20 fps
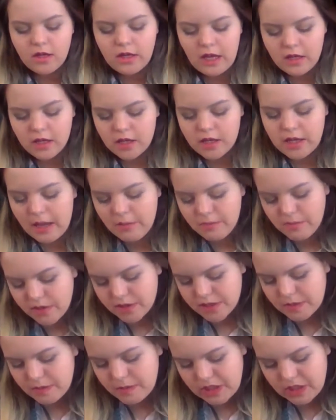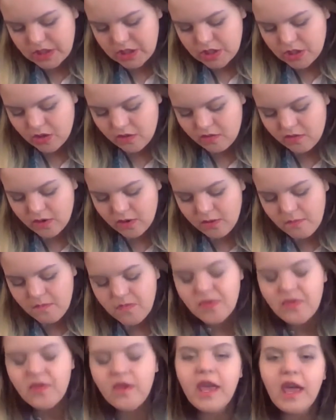Now that big speech is over,
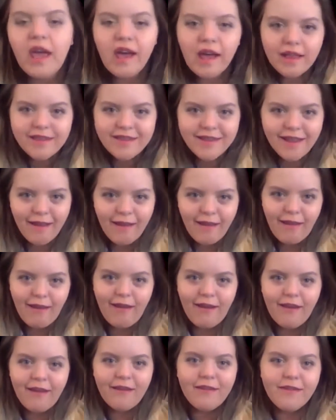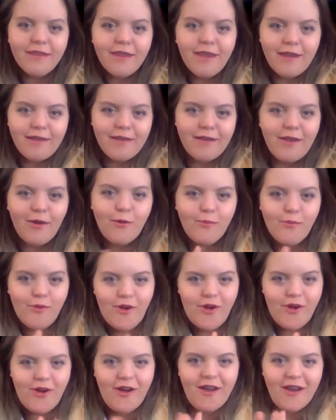the end of your
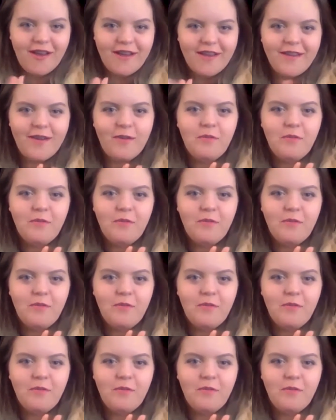book,